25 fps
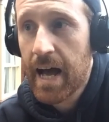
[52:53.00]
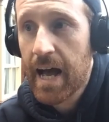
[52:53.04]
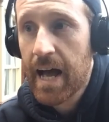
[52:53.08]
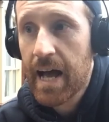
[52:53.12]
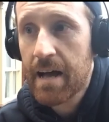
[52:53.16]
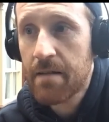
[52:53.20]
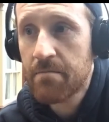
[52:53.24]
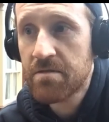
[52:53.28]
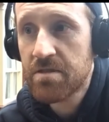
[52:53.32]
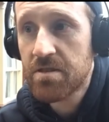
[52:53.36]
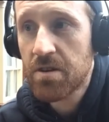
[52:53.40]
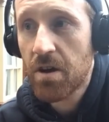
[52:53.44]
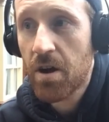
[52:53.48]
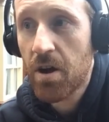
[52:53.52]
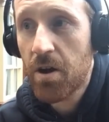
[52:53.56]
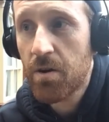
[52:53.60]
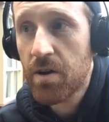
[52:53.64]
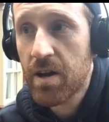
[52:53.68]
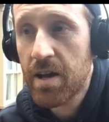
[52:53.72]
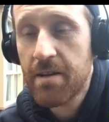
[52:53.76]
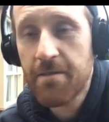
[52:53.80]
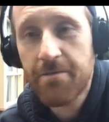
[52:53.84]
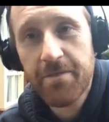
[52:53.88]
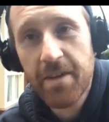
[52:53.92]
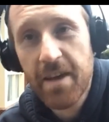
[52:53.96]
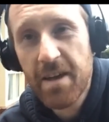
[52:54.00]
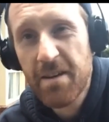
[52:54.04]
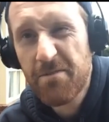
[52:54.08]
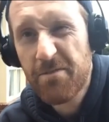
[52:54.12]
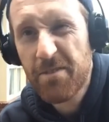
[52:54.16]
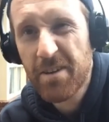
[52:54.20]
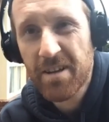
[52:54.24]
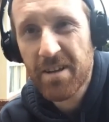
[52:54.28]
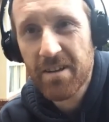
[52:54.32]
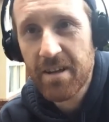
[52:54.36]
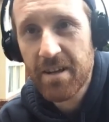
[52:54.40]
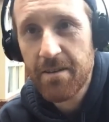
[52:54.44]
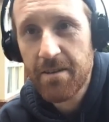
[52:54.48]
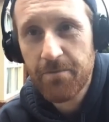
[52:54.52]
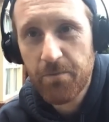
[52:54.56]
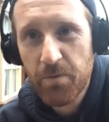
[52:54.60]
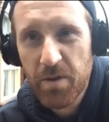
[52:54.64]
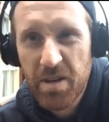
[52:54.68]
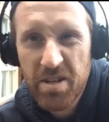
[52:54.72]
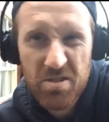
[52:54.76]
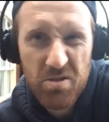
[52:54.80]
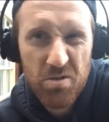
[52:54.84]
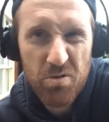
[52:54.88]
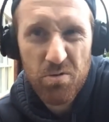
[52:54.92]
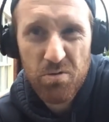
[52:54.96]
Um, so if, if, if
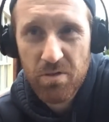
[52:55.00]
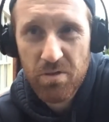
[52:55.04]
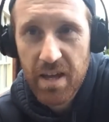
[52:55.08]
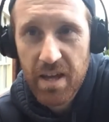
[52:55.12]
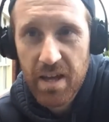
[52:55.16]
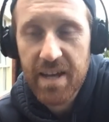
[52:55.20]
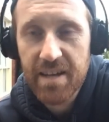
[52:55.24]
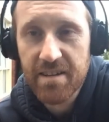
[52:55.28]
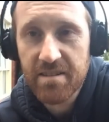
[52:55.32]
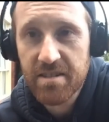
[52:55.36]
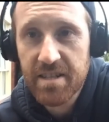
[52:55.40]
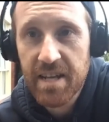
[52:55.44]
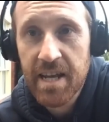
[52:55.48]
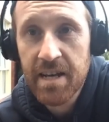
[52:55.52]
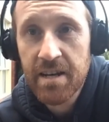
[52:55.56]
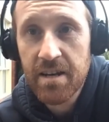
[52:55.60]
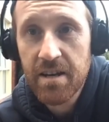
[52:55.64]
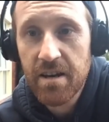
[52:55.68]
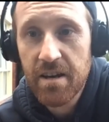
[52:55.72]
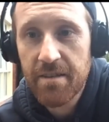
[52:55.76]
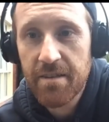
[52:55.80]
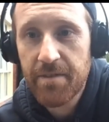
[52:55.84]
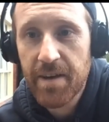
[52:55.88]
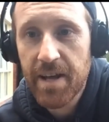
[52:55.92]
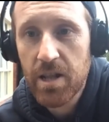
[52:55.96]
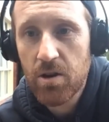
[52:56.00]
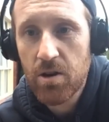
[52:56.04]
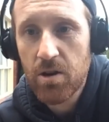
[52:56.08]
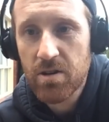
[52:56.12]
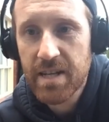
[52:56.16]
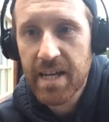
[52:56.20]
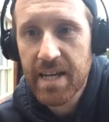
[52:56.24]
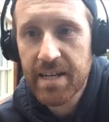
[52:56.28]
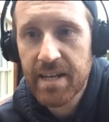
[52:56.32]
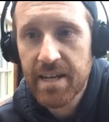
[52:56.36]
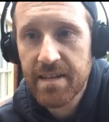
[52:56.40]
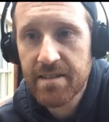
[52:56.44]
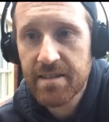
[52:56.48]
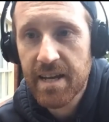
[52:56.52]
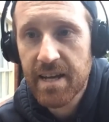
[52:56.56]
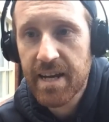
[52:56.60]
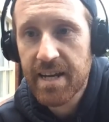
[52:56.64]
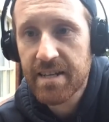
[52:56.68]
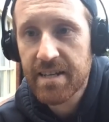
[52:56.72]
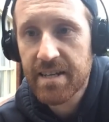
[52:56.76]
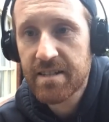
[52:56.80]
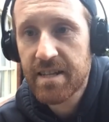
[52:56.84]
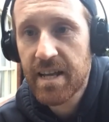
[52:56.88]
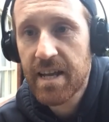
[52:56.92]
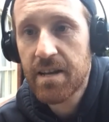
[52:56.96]
we do get extended, if our lockdown does
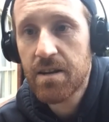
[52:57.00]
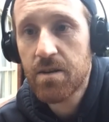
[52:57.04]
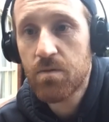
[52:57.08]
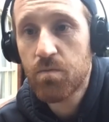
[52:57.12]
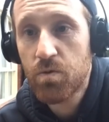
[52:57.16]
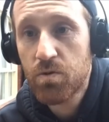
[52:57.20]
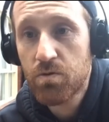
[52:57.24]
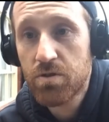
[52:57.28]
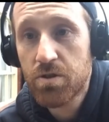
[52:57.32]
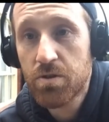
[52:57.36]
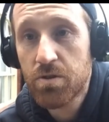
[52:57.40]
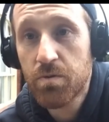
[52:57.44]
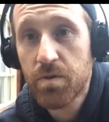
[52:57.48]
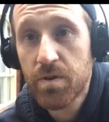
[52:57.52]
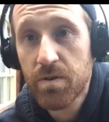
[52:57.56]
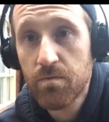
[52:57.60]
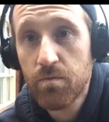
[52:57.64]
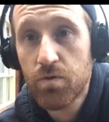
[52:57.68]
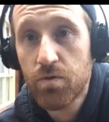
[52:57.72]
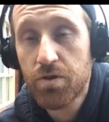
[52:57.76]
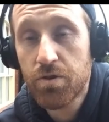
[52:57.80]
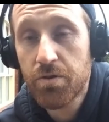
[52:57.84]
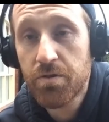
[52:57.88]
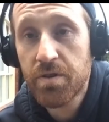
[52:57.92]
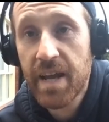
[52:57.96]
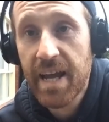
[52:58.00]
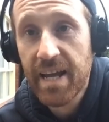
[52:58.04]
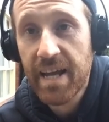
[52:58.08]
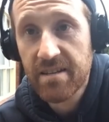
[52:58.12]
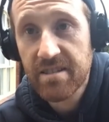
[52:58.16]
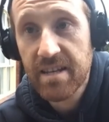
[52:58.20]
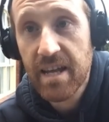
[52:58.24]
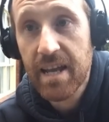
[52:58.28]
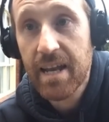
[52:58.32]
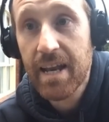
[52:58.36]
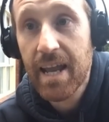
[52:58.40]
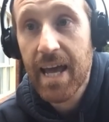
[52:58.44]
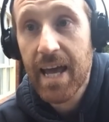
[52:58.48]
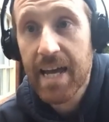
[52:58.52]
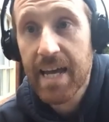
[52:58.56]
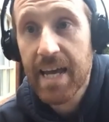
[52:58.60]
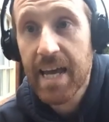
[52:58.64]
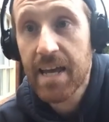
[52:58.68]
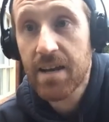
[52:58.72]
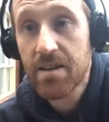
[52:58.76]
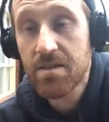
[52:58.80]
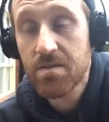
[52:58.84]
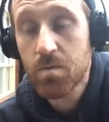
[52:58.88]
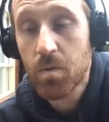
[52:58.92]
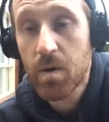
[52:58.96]
get extended, we'll do, we'll do next Sunday
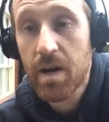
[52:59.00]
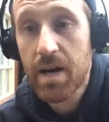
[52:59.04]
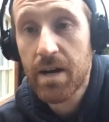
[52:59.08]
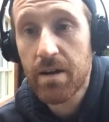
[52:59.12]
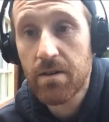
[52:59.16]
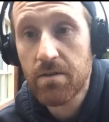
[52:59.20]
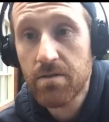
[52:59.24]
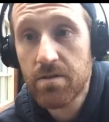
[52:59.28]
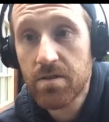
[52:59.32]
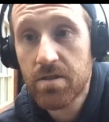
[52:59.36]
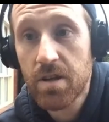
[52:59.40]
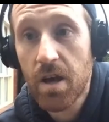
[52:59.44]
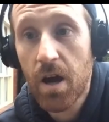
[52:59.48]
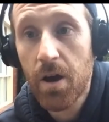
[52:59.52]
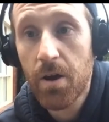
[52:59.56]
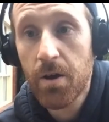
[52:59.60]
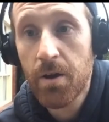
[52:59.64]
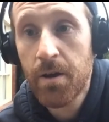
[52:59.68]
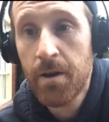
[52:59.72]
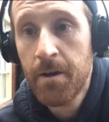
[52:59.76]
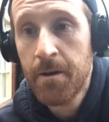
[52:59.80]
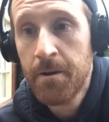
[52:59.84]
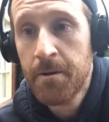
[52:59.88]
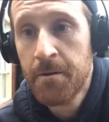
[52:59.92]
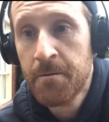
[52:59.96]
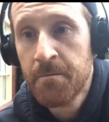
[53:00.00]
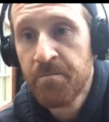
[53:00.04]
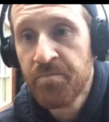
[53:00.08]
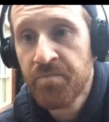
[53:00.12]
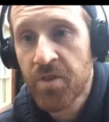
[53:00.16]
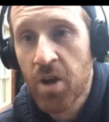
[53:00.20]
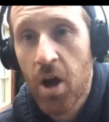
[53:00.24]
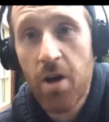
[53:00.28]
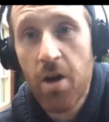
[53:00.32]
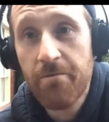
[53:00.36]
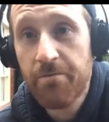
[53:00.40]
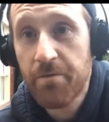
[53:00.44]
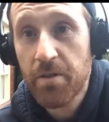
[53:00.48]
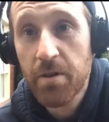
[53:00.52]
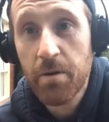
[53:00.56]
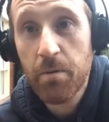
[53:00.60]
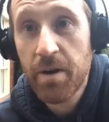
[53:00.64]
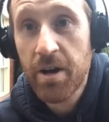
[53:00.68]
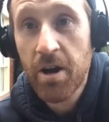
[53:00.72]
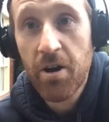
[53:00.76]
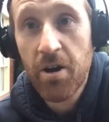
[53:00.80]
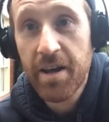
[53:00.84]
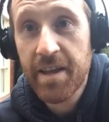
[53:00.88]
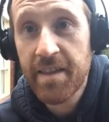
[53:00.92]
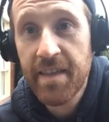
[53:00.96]
again as well. So hopefully
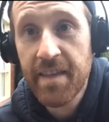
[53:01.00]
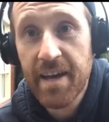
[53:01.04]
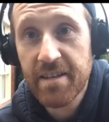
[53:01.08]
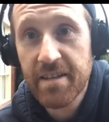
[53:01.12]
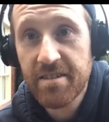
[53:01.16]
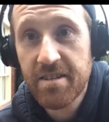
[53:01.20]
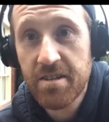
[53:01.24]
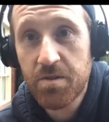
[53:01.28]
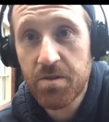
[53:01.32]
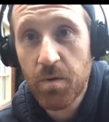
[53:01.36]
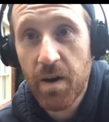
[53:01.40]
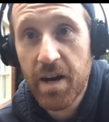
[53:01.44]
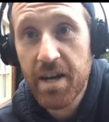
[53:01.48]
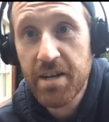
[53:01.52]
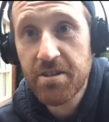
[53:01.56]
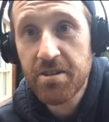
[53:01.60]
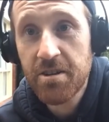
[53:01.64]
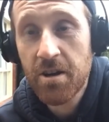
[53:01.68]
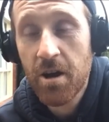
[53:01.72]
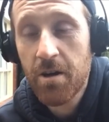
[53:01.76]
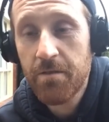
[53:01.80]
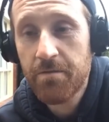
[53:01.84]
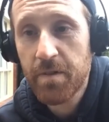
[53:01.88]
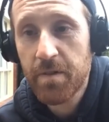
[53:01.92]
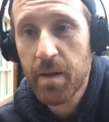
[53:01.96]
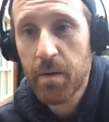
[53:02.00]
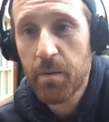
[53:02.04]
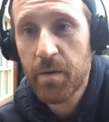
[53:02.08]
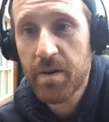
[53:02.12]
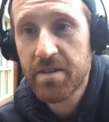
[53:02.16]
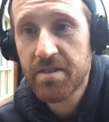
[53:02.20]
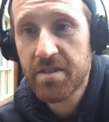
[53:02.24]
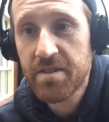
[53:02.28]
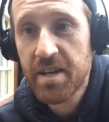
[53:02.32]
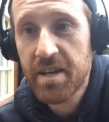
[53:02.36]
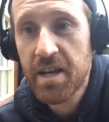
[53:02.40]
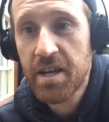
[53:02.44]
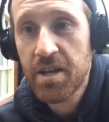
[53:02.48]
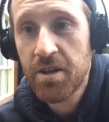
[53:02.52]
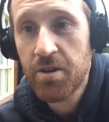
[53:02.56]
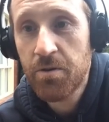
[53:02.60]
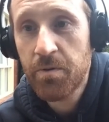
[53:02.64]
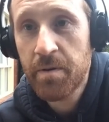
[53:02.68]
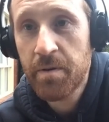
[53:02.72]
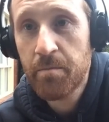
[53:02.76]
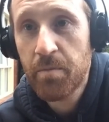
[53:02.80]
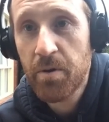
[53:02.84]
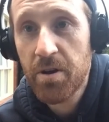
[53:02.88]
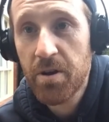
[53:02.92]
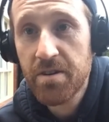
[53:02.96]
we're not in that situation. Hopefully we're seeing
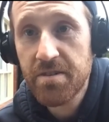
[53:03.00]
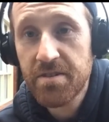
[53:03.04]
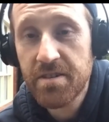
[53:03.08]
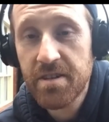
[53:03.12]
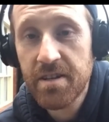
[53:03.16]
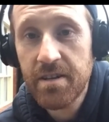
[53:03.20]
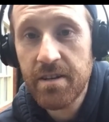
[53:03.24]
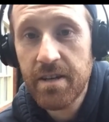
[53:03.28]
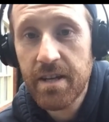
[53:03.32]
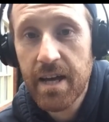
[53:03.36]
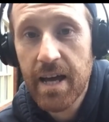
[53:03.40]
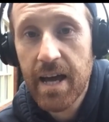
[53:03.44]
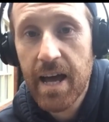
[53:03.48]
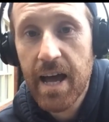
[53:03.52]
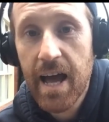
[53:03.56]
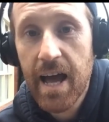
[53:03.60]
you in person